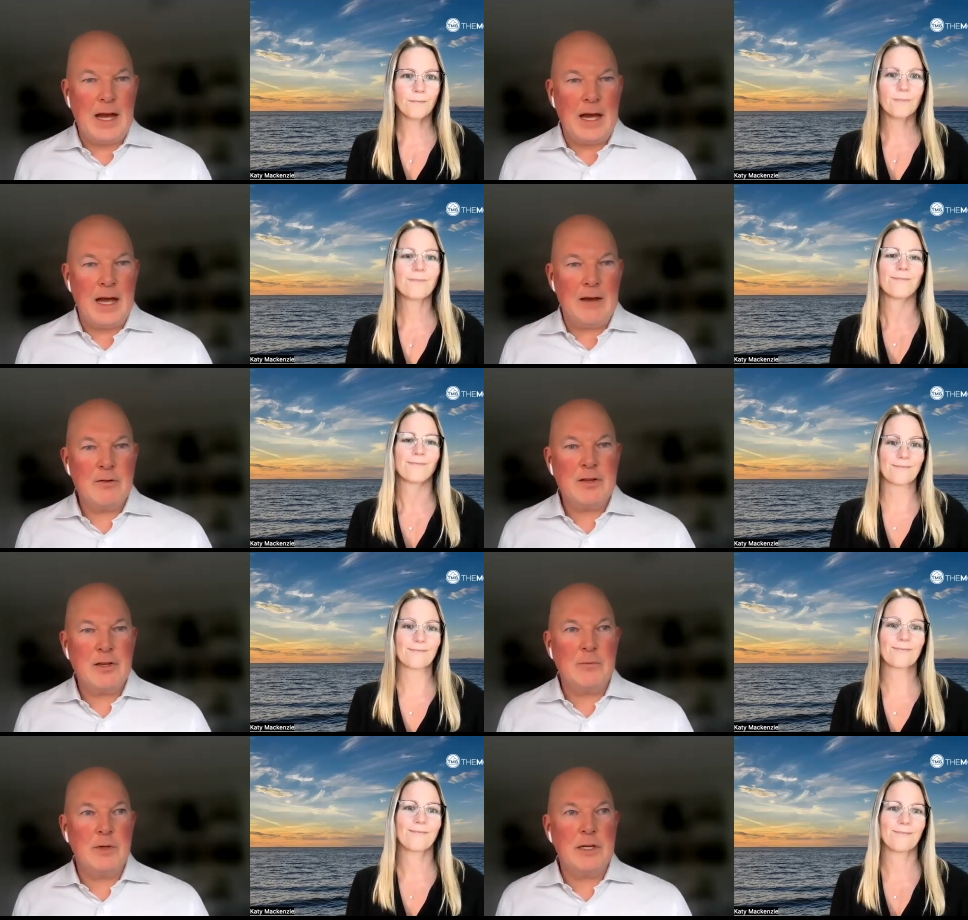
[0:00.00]

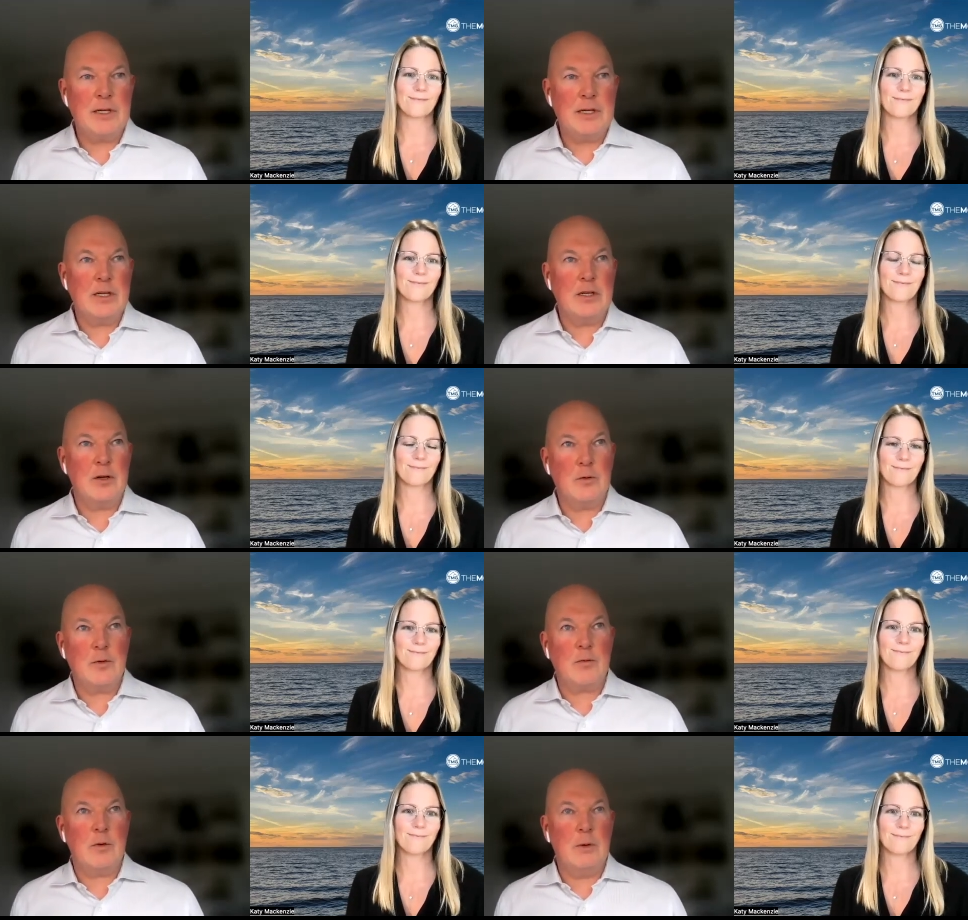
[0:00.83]
Speaker 1: everything being
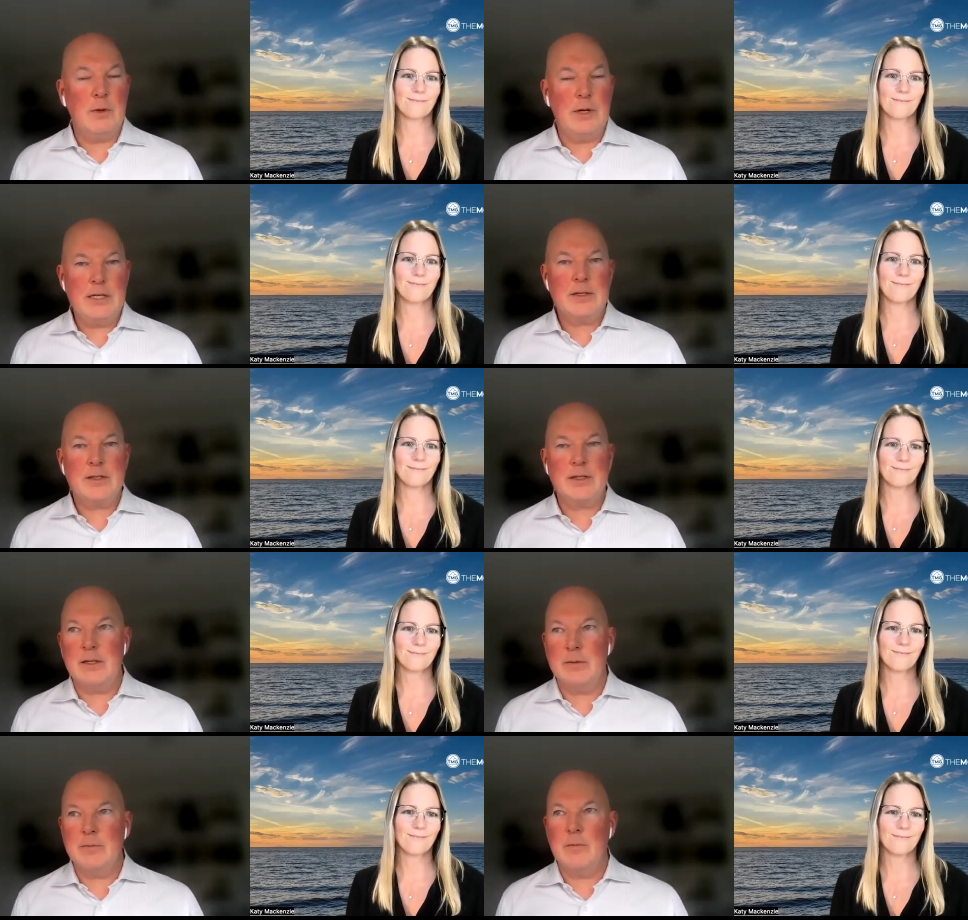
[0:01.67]
3
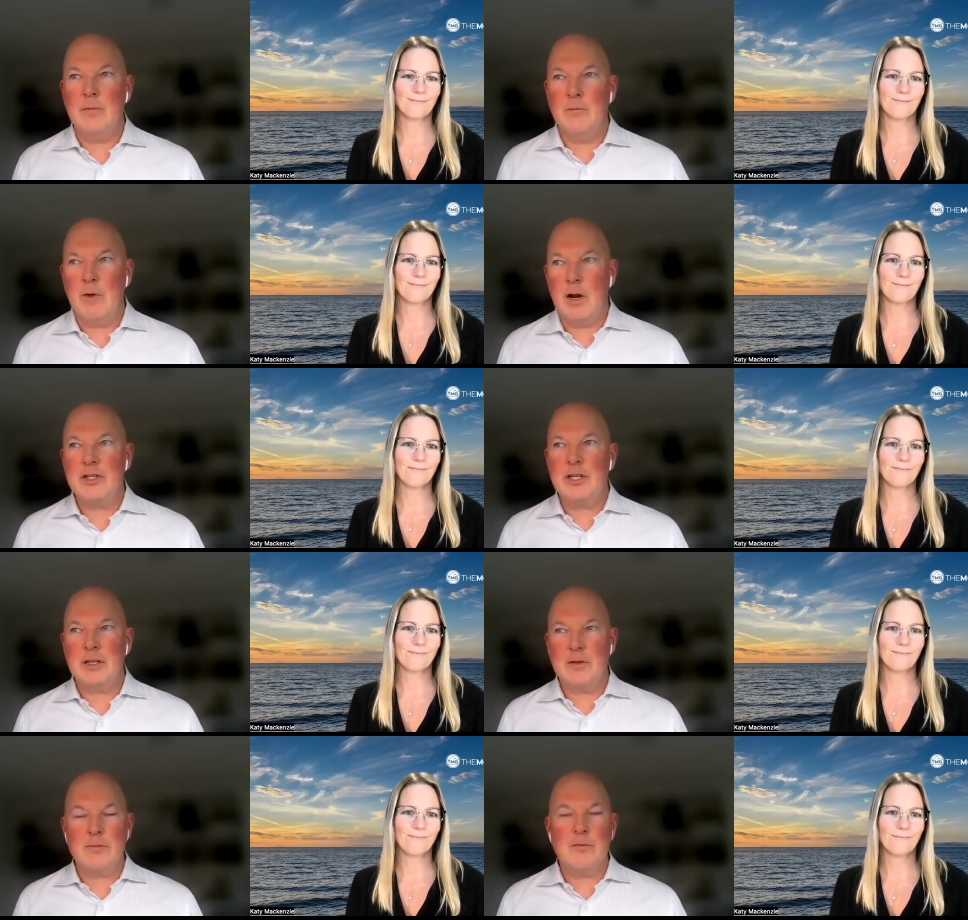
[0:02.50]
weeks and
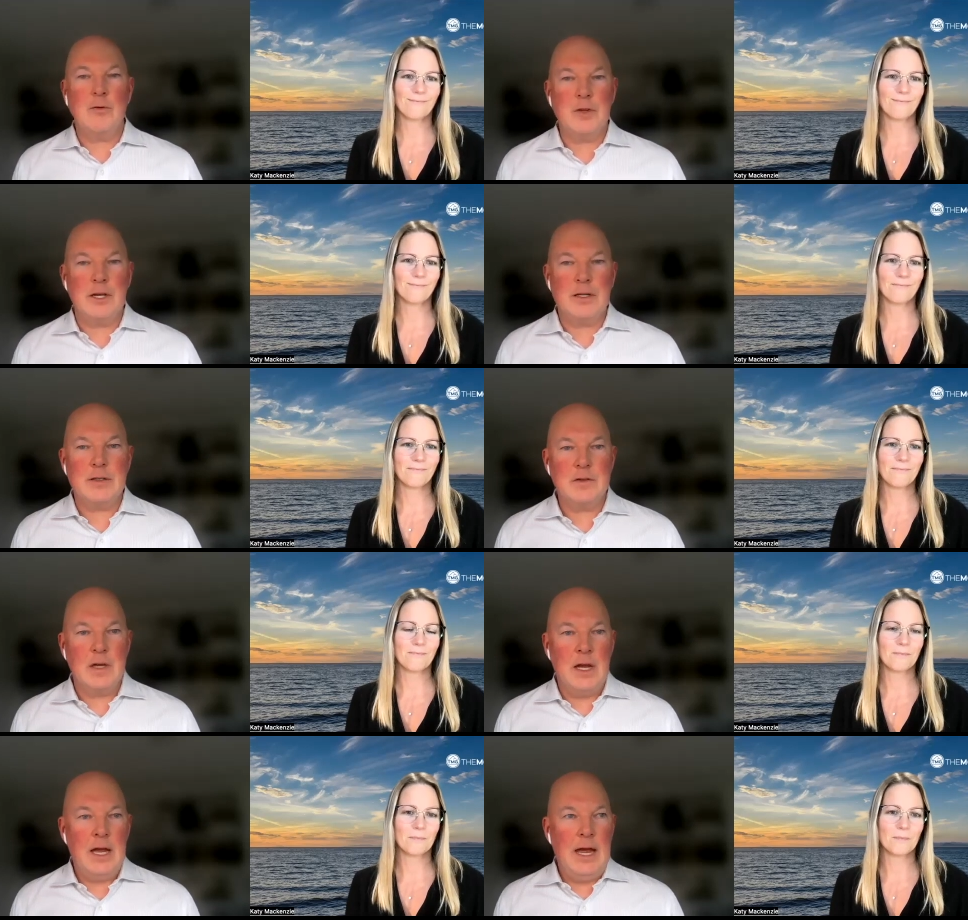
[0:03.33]
rushing through
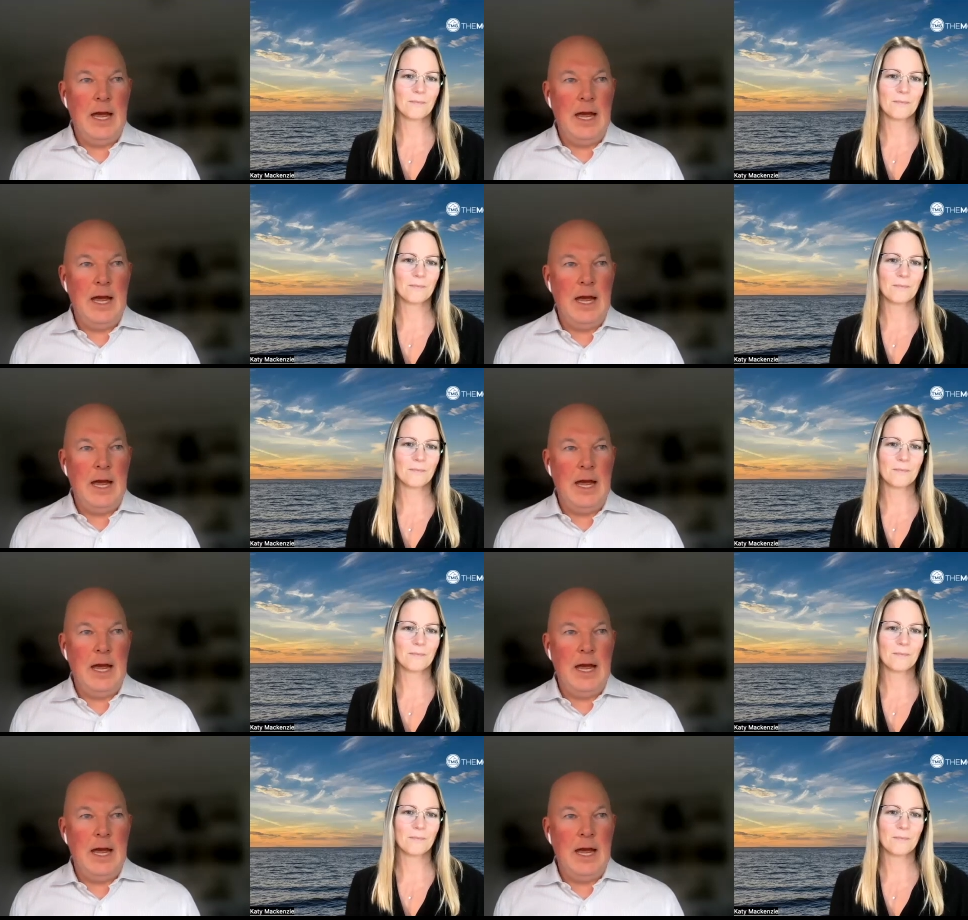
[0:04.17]
things.